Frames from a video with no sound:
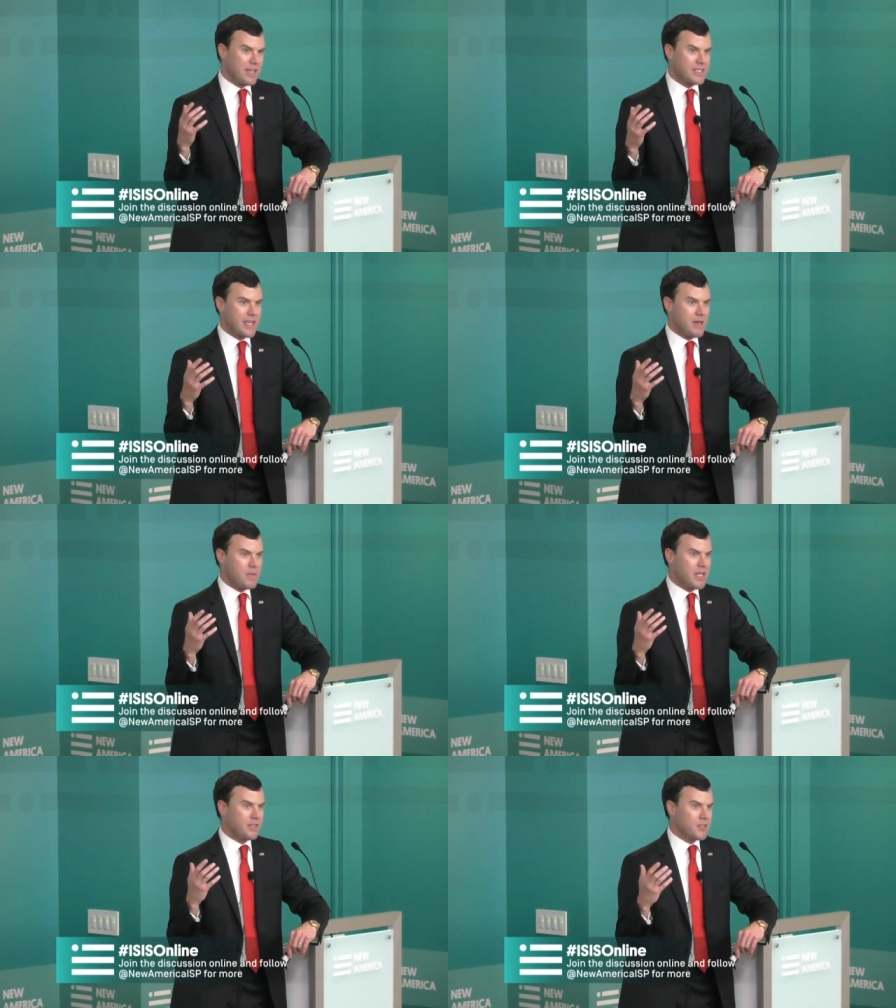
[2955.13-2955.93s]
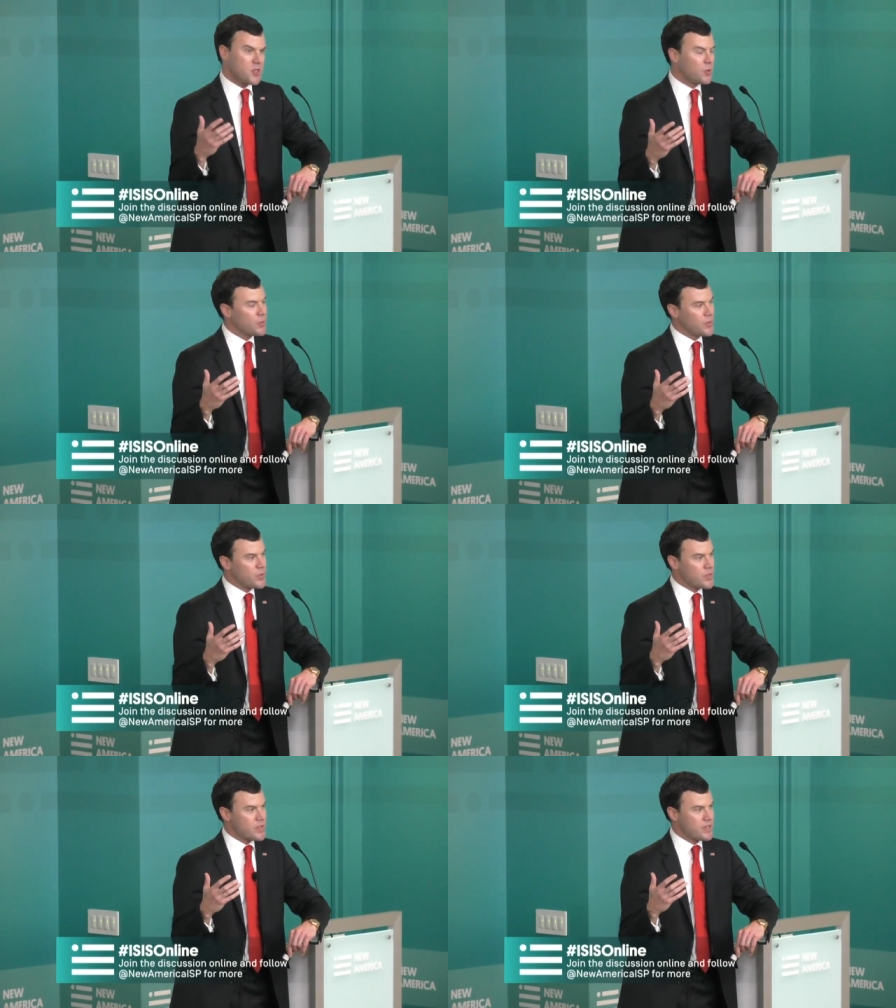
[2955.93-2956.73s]
examining the
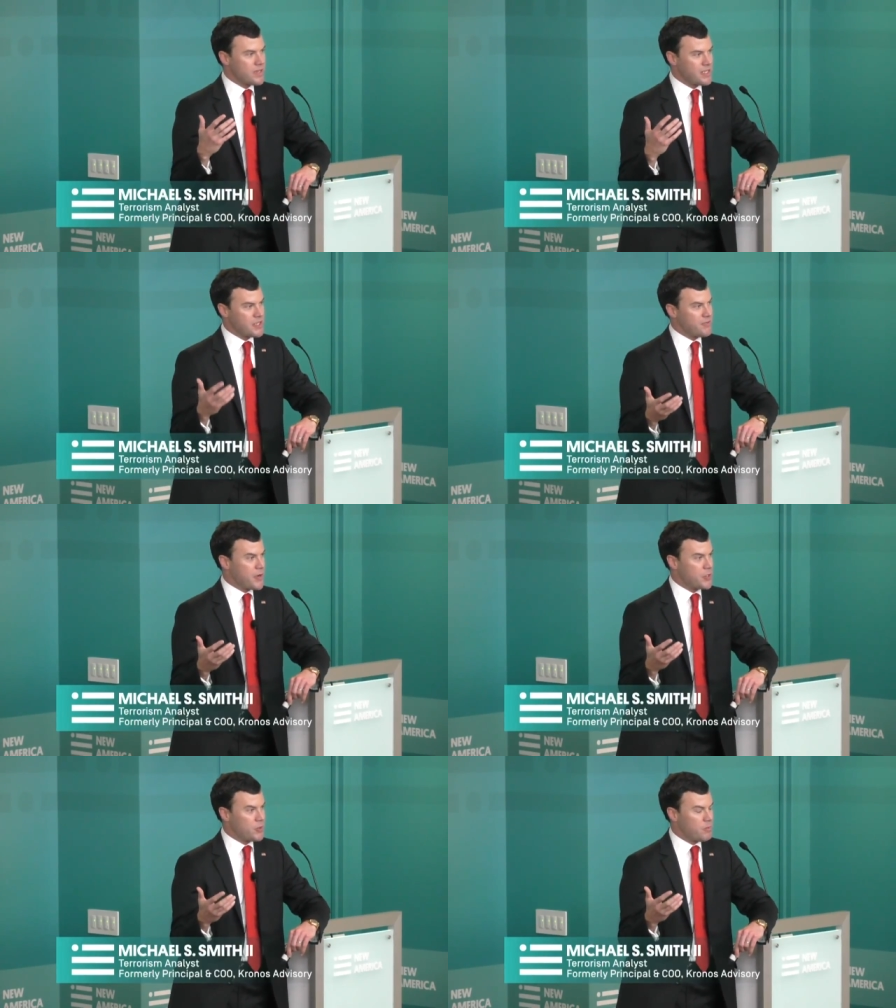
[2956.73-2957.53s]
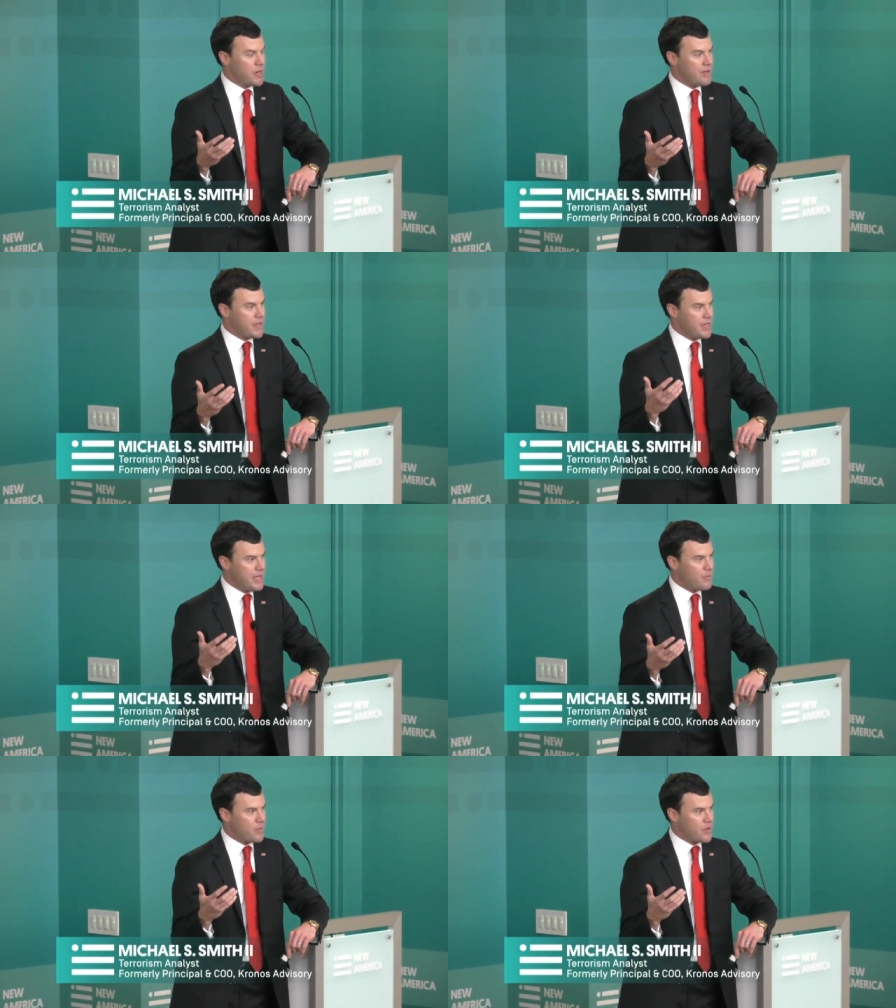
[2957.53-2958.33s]
tools, such as virtual private
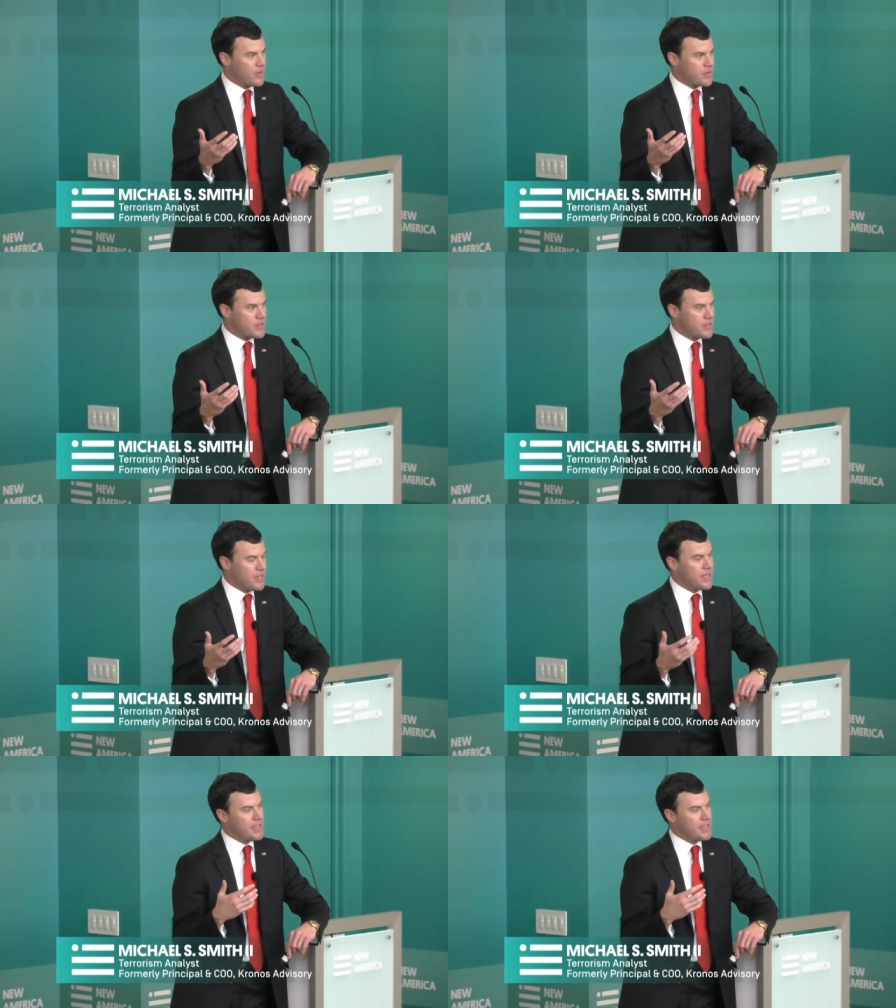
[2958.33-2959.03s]
networks,